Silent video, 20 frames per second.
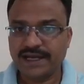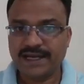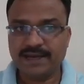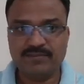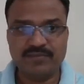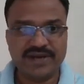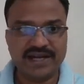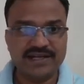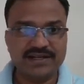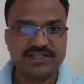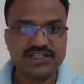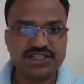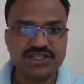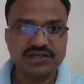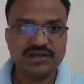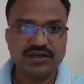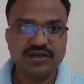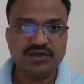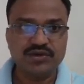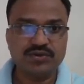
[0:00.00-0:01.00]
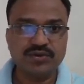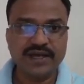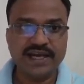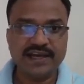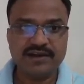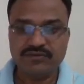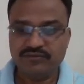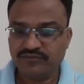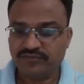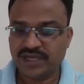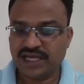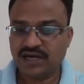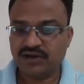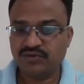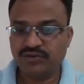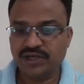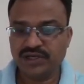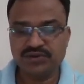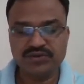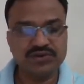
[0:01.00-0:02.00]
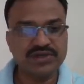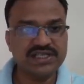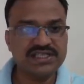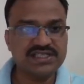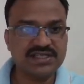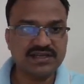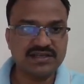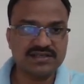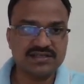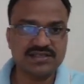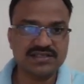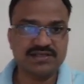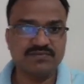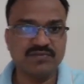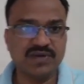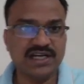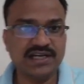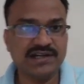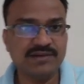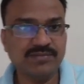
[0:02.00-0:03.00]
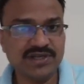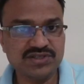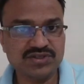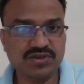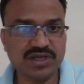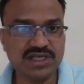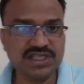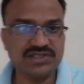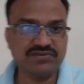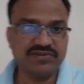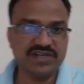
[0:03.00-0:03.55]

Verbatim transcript: Hey friends, today we are going to discuss multiple choice